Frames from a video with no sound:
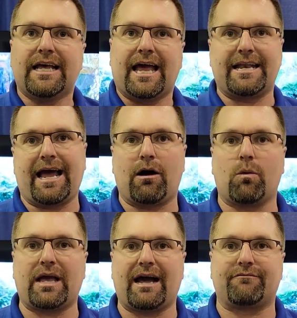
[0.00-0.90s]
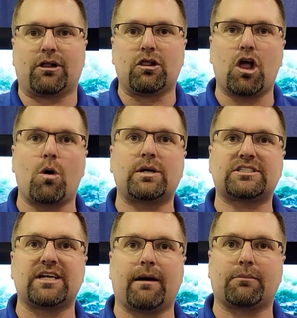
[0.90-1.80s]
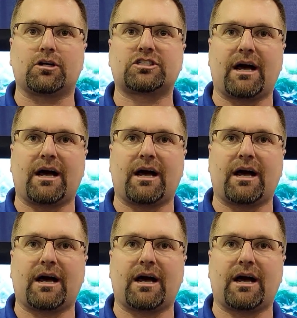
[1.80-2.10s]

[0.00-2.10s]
and now we have the lowest numbers